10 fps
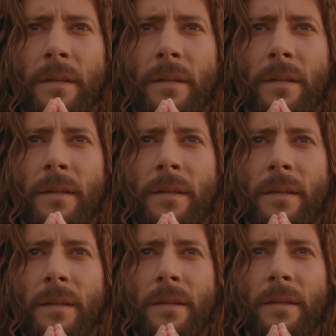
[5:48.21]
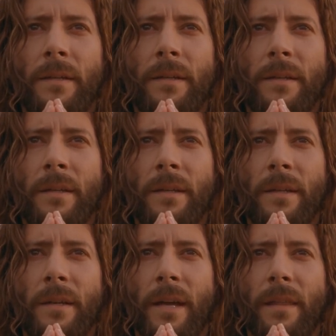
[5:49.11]
Jesus looked up
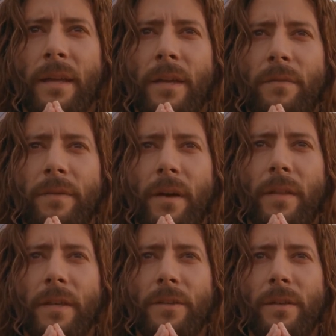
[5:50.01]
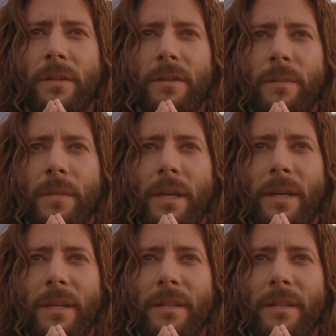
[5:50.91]
I thank you, Father, that you listened to me.